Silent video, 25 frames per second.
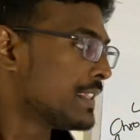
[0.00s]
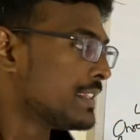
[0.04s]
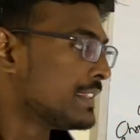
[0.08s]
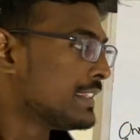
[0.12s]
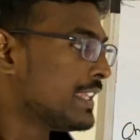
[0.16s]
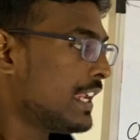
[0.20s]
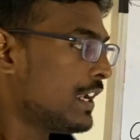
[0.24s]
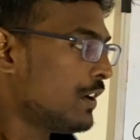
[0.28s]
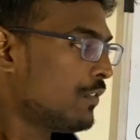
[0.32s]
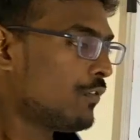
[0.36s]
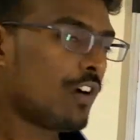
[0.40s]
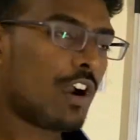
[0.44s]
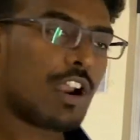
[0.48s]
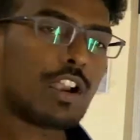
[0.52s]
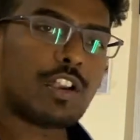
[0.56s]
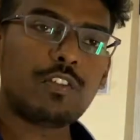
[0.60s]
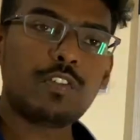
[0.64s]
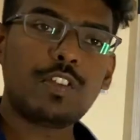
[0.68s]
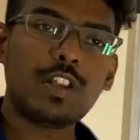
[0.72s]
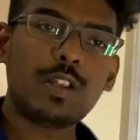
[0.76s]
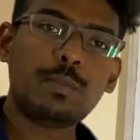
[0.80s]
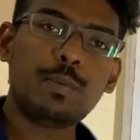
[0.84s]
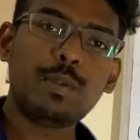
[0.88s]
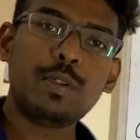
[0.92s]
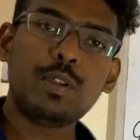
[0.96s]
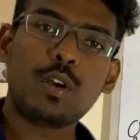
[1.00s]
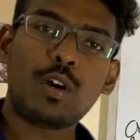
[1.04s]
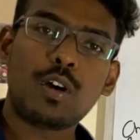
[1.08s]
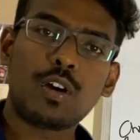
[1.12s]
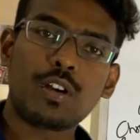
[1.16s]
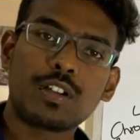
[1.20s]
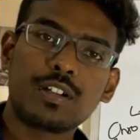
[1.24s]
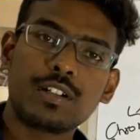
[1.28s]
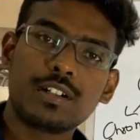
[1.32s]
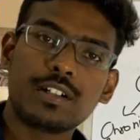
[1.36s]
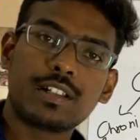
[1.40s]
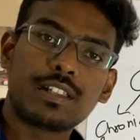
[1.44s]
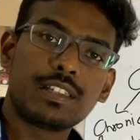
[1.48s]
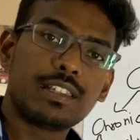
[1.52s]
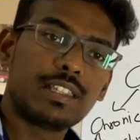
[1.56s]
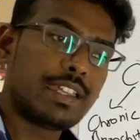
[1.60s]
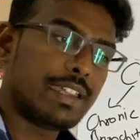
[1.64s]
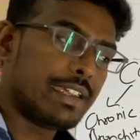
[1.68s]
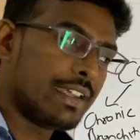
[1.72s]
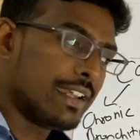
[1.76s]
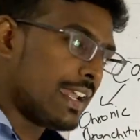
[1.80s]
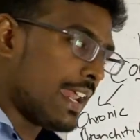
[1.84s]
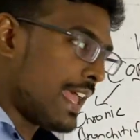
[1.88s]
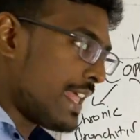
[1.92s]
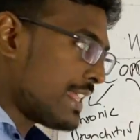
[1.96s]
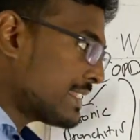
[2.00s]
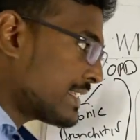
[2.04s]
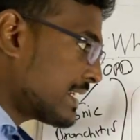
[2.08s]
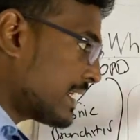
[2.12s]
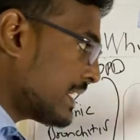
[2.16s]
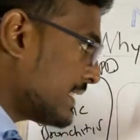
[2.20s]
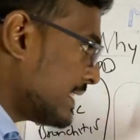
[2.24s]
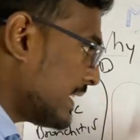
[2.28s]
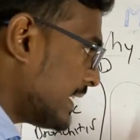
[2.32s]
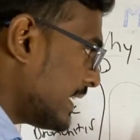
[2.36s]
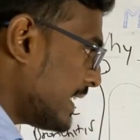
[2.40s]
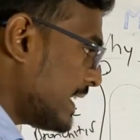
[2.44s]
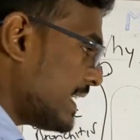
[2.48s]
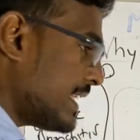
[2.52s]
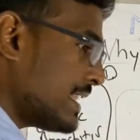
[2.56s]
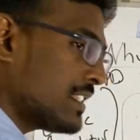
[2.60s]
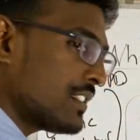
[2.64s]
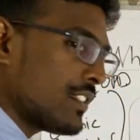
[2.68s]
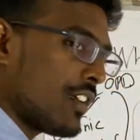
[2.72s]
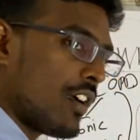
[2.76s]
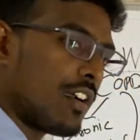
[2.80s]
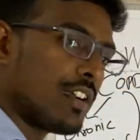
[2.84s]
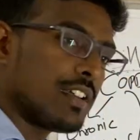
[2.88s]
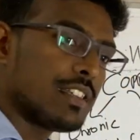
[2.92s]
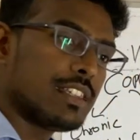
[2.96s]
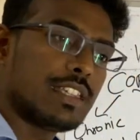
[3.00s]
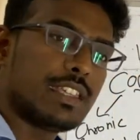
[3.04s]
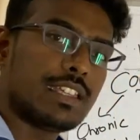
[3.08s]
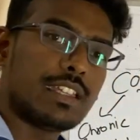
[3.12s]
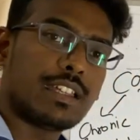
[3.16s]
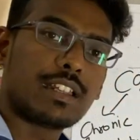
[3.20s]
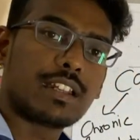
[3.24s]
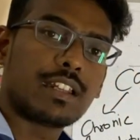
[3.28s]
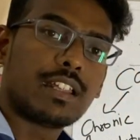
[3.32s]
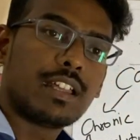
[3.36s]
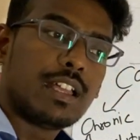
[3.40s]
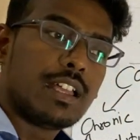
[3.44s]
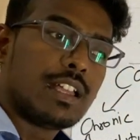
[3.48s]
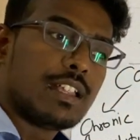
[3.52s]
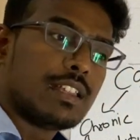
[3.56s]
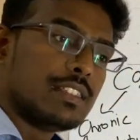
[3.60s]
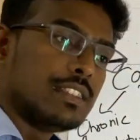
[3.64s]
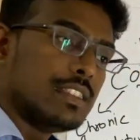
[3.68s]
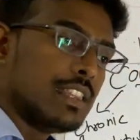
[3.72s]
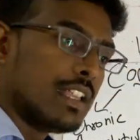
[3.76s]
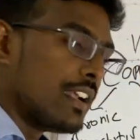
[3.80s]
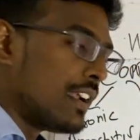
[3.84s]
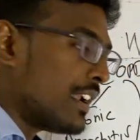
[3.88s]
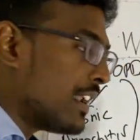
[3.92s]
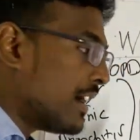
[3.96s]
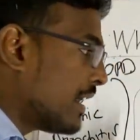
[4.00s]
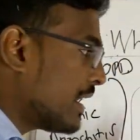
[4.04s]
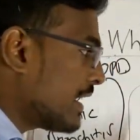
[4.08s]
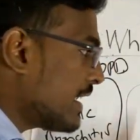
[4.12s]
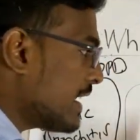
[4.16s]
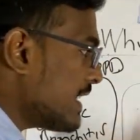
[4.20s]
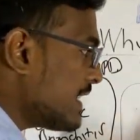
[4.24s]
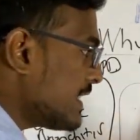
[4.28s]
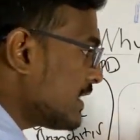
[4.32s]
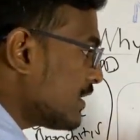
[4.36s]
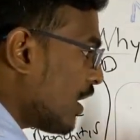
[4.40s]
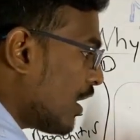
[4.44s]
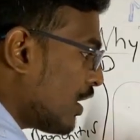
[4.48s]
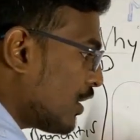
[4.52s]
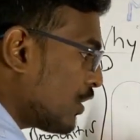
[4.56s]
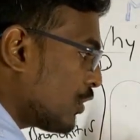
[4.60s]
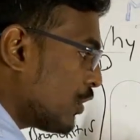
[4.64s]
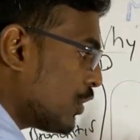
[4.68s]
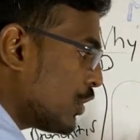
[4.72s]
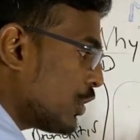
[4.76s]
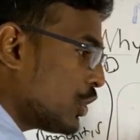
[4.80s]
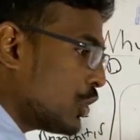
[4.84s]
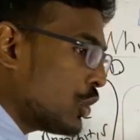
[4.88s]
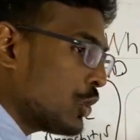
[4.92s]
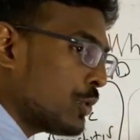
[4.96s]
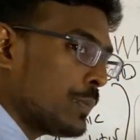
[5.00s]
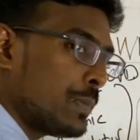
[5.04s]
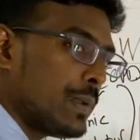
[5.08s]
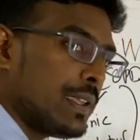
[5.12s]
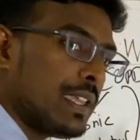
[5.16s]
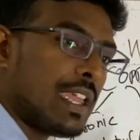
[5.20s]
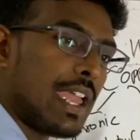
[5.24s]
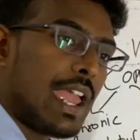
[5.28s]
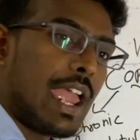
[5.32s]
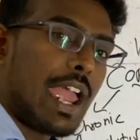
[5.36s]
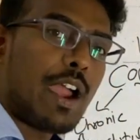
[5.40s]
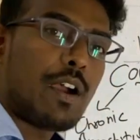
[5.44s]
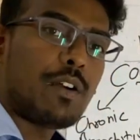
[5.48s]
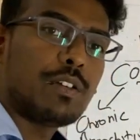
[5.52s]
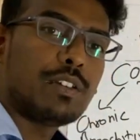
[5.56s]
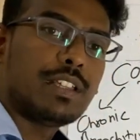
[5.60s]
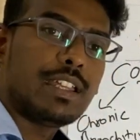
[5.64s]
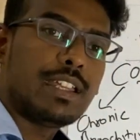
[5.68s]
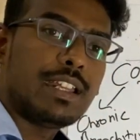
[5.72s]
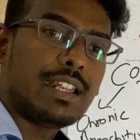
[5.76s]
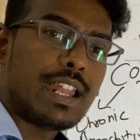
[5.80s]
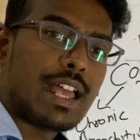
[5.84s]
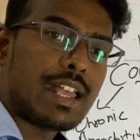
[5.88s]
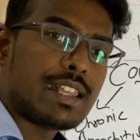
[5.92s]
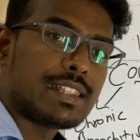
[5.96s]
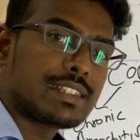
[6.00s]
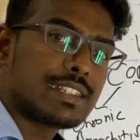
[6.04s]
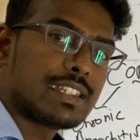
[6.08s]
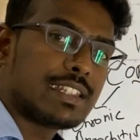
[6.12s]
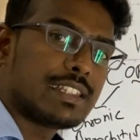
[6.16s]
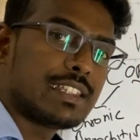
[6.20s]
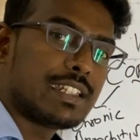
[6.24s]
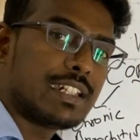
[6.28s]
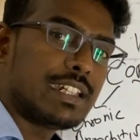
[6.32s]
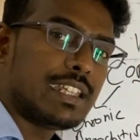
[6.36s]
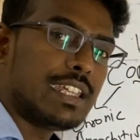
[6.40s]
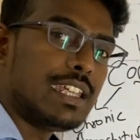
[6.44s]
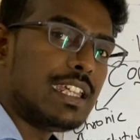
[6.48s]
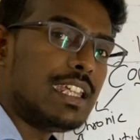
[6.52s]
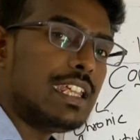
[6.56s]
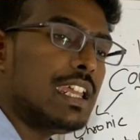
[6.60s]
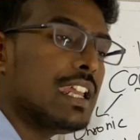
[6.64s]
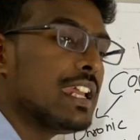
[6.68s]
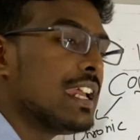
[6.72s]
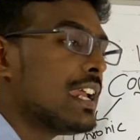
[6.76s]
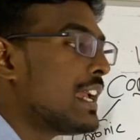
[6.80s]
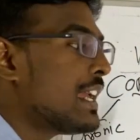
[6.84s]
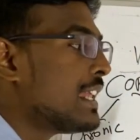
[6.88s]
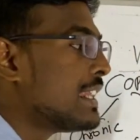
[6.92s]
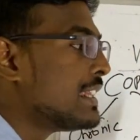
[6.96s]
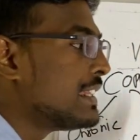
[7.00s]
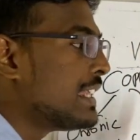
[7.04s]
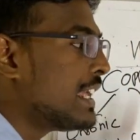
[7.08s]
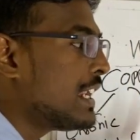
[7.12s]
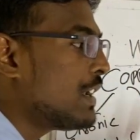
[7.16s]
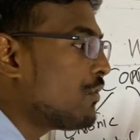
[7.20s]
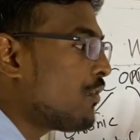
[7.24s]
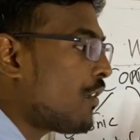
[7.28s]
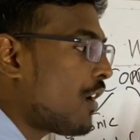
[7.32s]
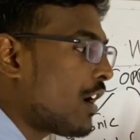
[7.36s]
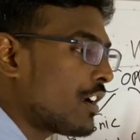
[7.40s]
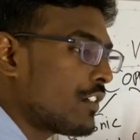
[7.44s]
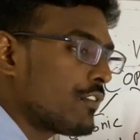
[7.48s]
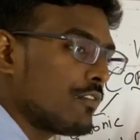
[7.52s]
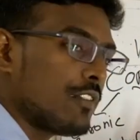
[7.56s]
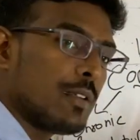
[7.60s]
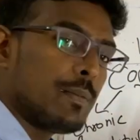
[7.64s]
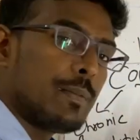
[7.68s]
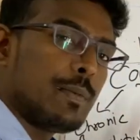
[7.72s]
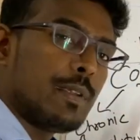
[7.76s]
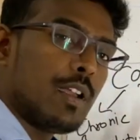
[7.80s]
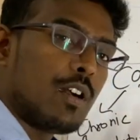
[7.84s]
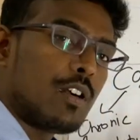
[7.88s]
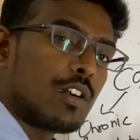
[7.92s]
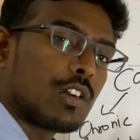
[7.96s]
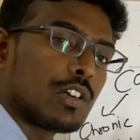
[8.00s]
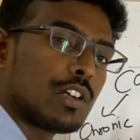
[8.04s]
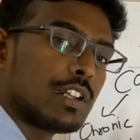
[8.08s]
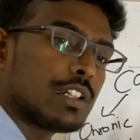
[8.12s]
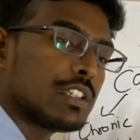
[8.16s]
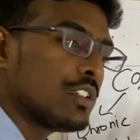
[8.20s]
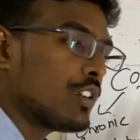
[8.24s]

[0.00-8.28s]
Then what will be occur? The elasticity is not there, the lung is not going to be have the elasticity. Then what will be occur?